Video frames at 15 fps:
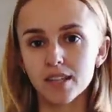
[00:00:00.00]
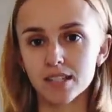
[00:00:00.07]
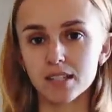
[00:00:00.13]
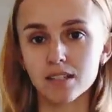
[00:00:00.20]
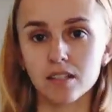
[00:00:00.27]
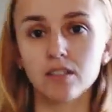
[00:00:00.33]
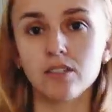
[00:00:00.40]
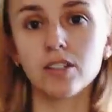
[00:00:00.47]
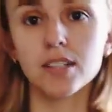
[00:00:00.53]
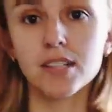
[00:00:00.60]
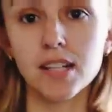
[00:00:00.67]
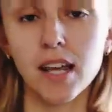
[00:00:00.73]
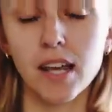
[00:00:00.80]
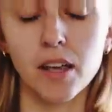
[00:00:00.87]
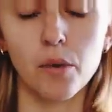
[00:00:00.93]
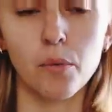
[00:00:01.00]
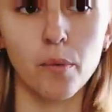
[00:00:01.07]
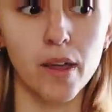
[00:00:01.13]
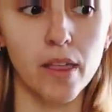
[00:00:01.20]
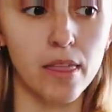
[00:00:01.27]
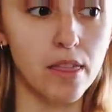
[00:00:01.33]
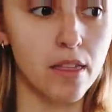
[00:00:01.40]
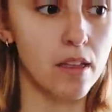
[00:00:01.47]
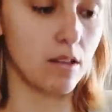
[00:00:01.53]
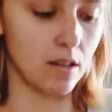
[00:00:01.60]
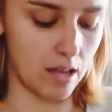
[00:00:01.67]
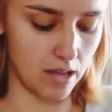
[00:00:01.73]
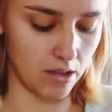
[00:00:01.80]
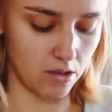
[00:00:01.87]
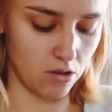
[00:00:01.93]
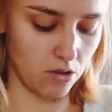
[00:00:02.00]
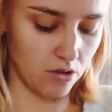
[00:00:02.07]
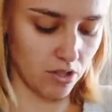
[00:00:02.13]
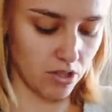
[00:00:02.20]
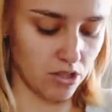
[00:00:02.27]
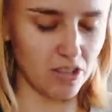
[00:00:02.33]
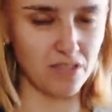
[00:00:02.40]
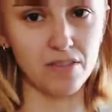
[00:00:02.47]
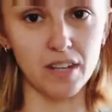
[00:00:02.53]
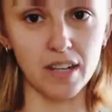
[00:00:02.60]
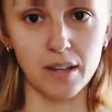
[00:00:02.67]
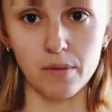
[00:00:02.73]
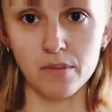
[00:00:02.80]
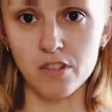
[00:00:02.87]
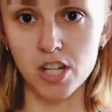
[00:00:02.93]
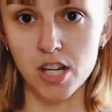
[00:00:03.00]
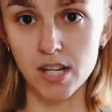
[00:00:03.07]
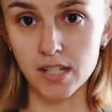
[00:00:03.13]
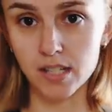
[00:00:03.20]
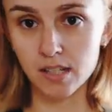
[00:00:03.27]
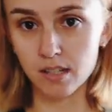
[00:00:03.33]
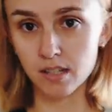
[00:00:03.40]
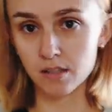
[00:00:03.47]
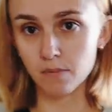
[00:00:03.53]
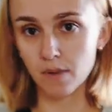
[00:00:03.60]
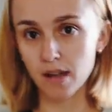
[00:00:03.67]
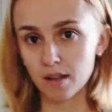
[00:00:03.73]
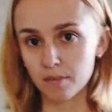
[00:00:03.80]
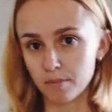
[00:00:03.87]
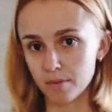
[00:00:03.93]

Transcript: this looks like with like the other stuff and like with jeans as well.